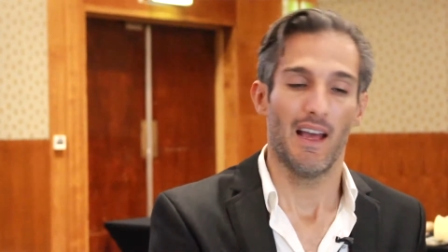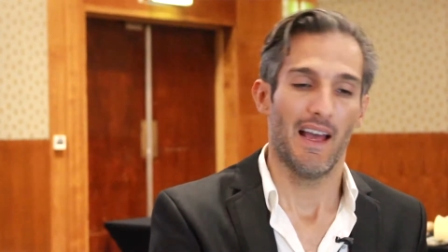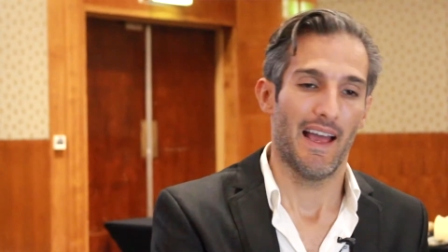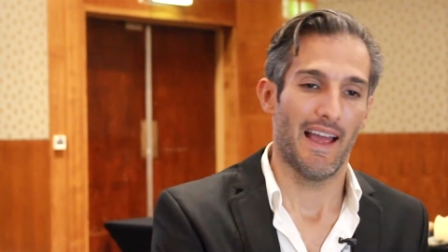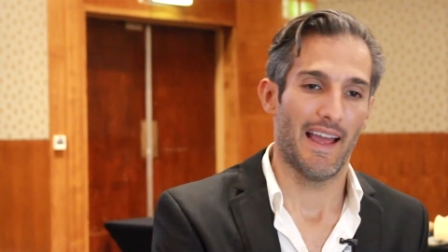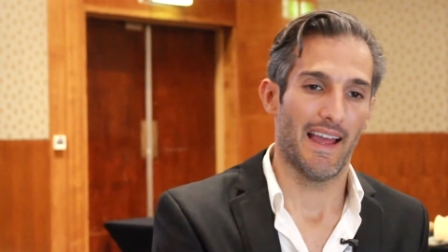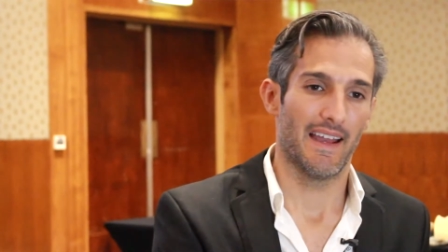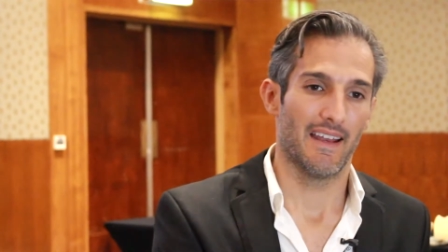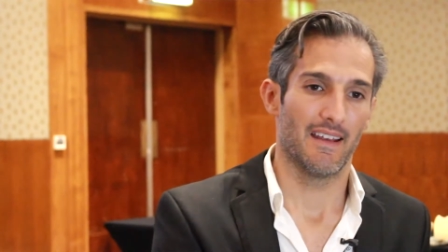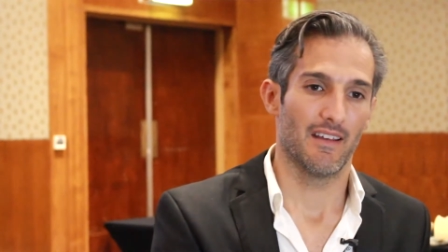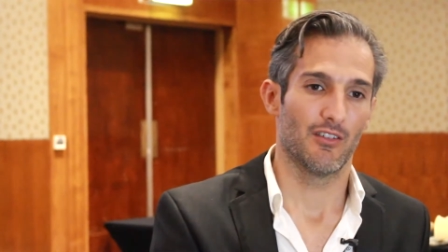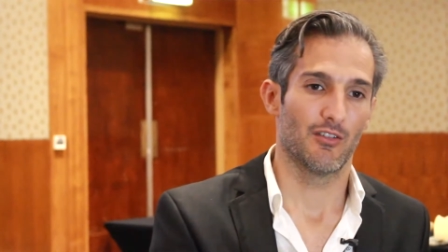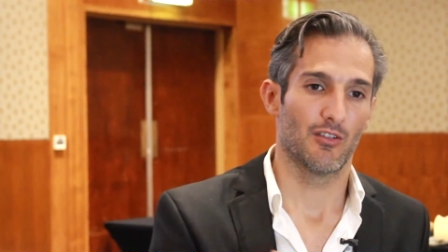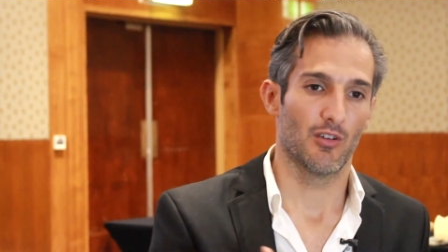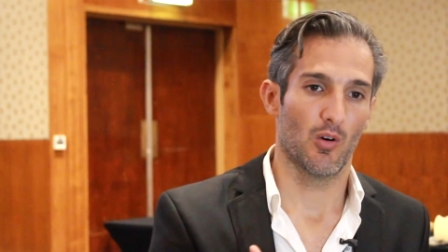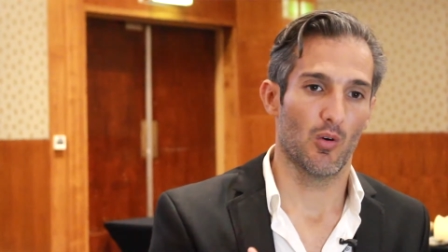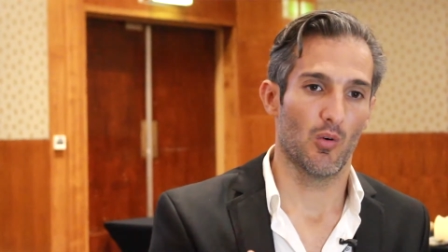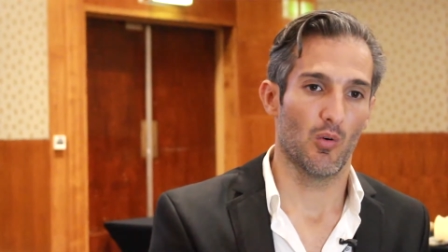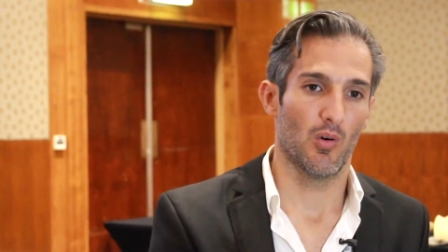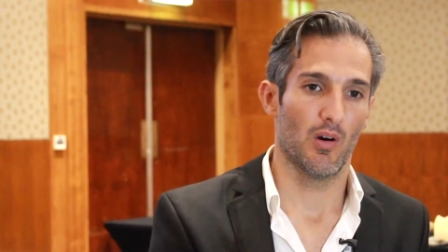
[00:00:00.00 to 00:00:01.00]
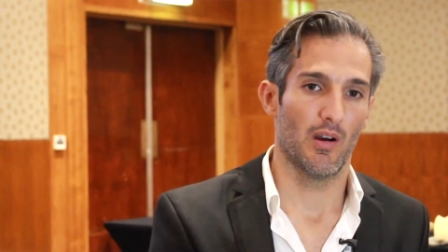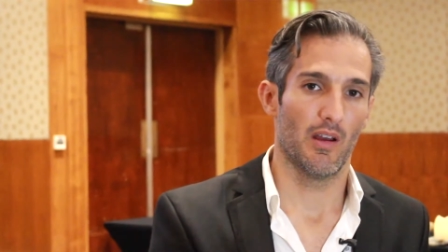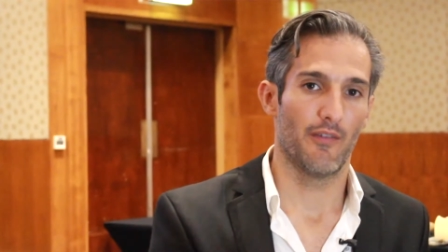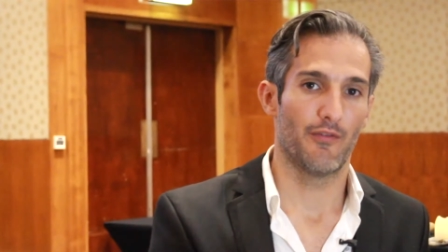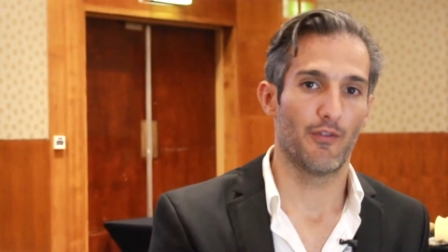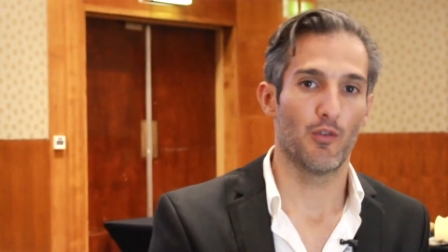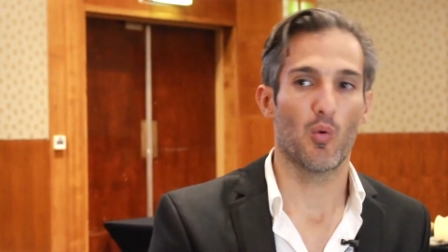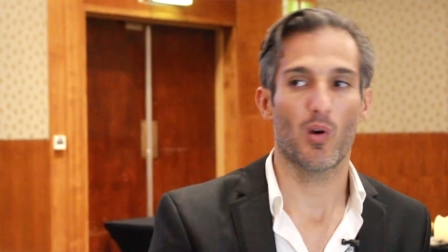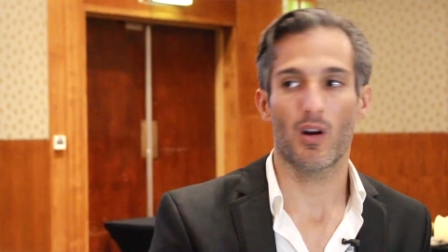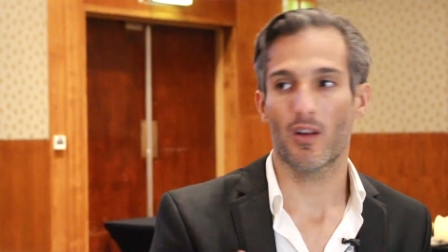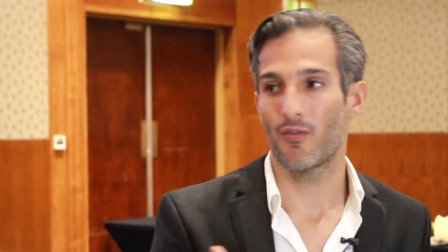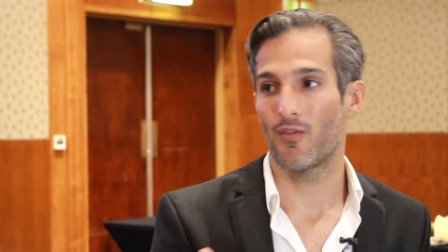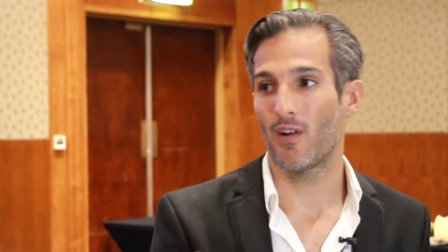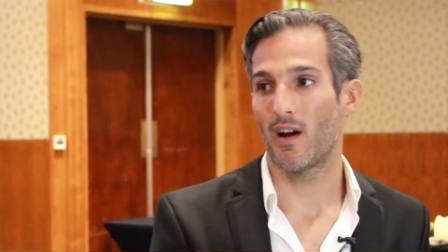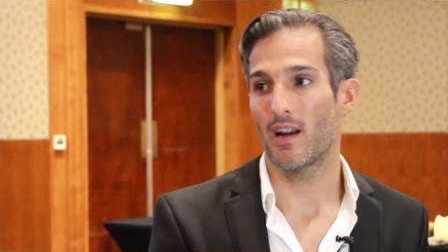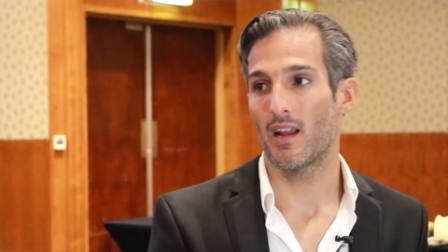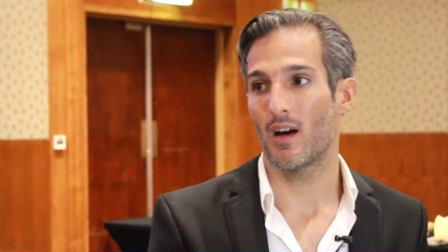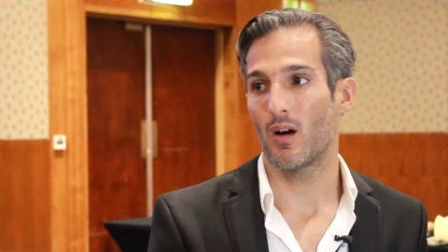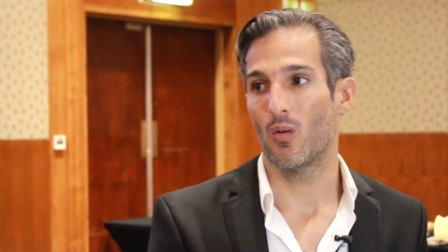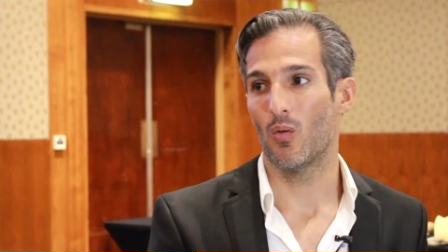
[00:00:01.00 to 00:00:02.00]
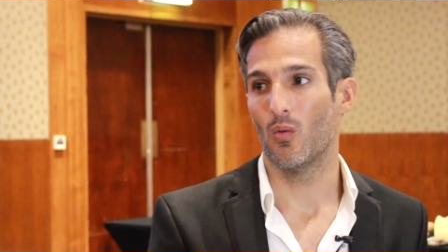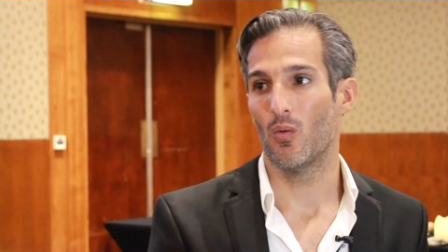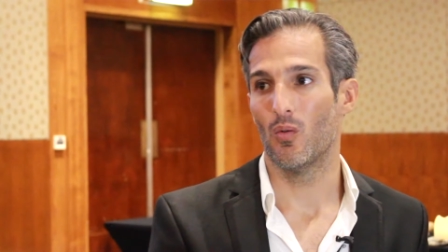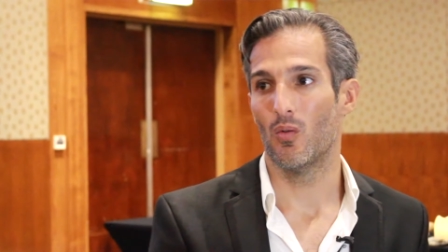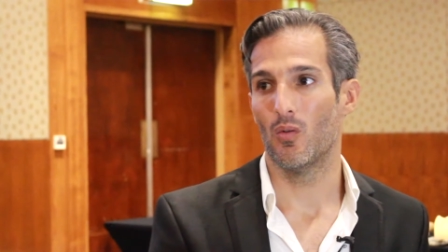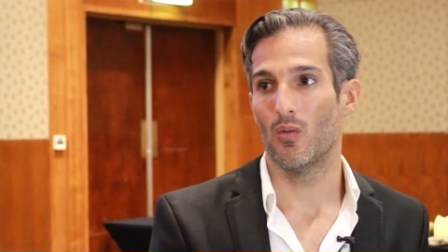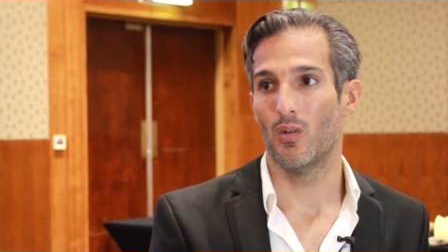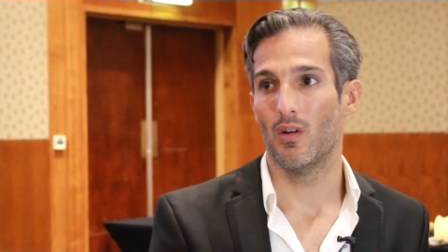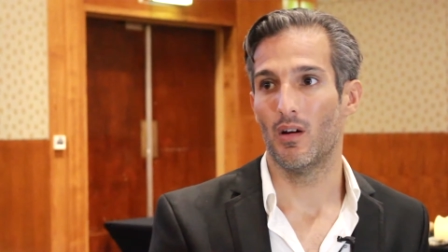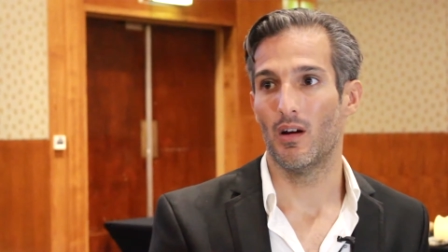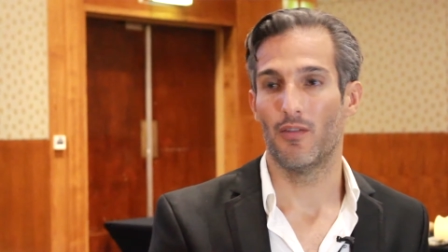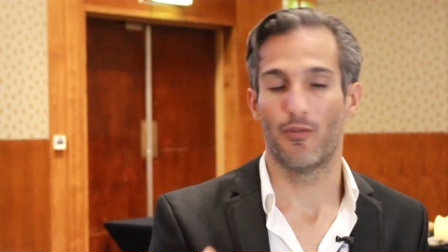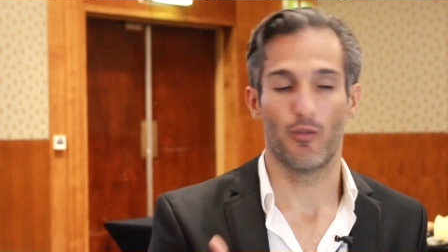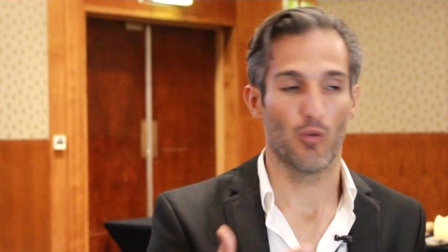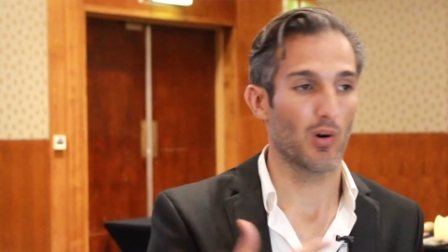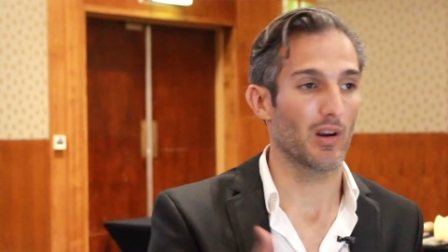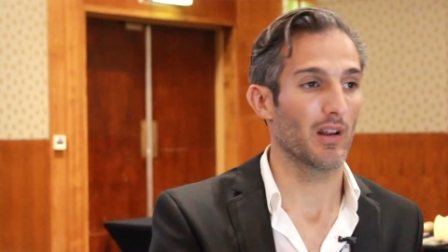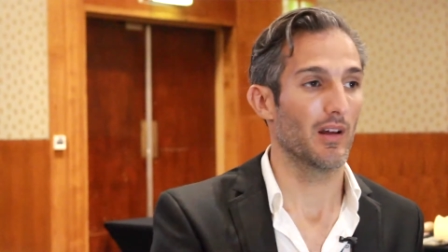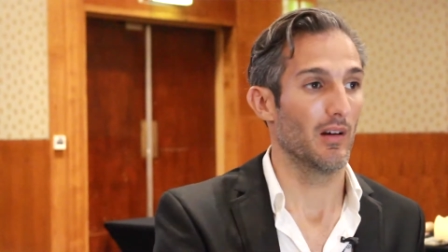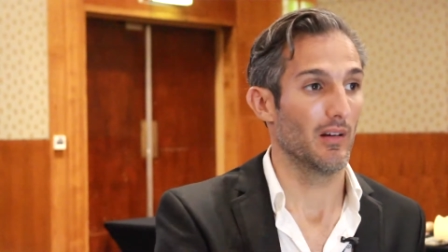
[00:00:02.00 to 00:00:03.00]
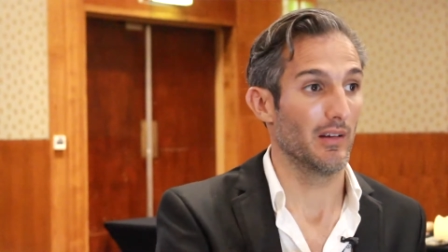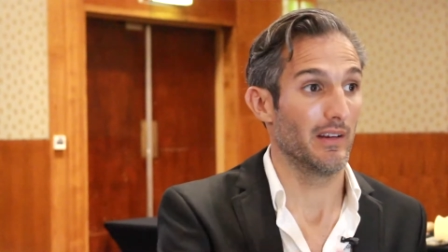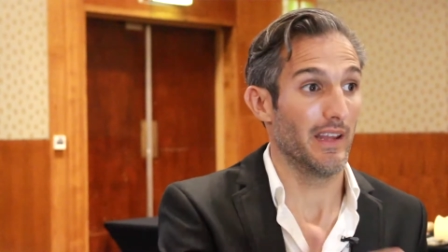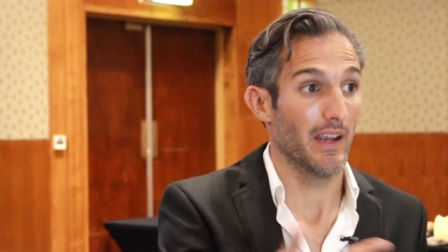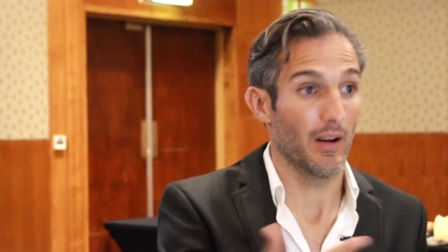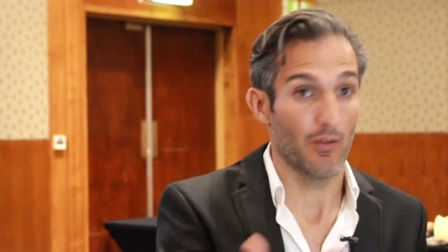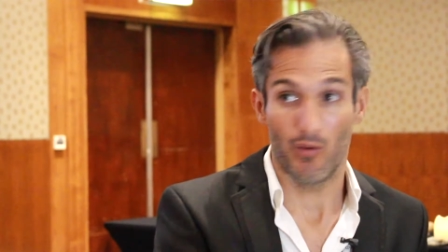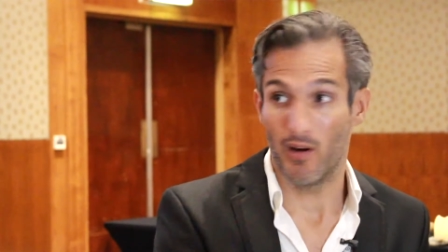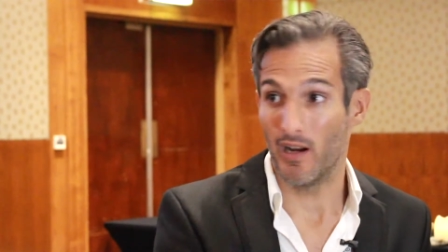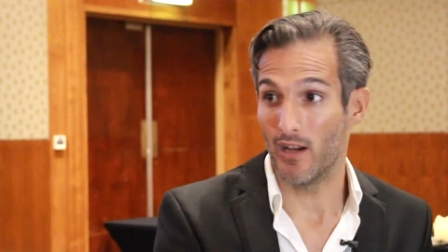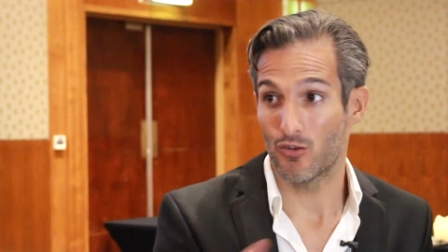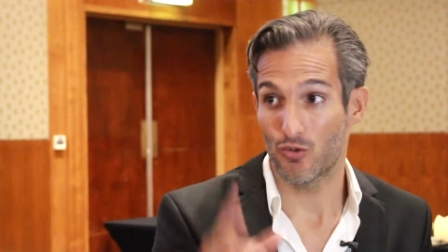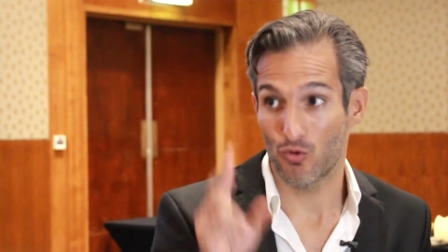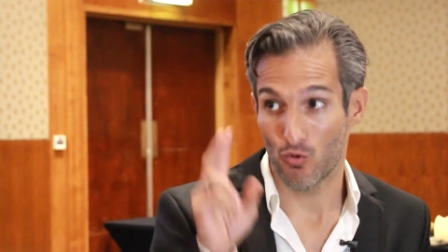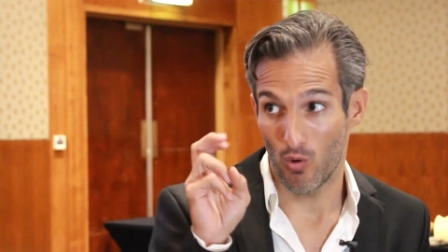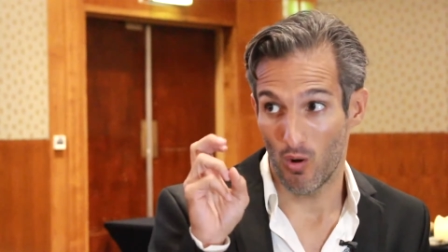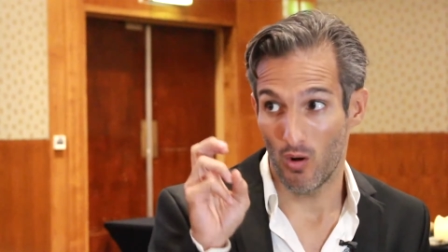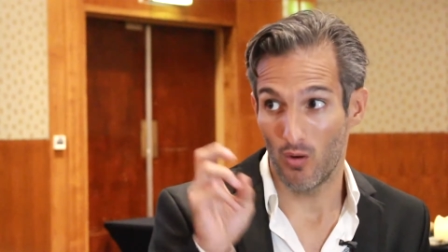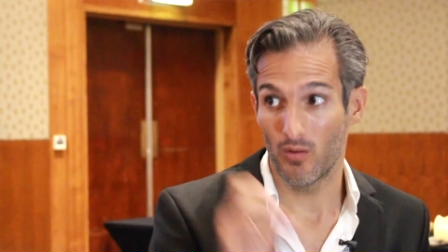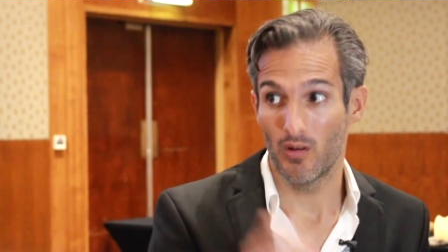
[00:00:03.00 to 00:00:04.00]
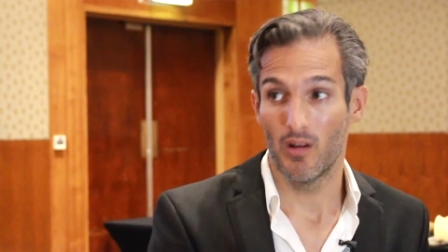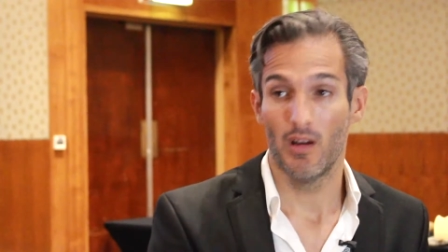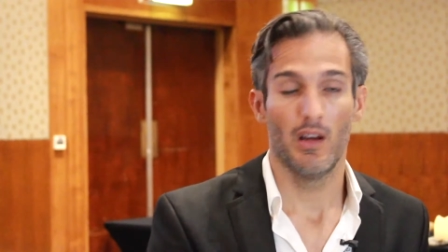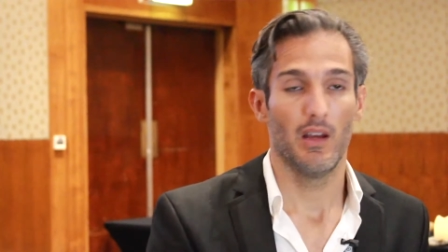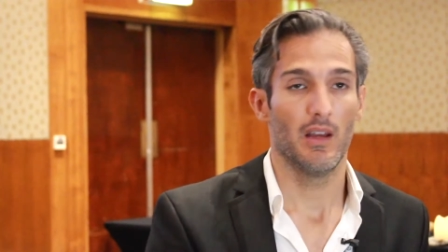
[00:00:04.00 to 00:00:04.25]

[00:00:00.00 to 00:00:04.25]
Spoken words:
And so if you want to get rich, quote,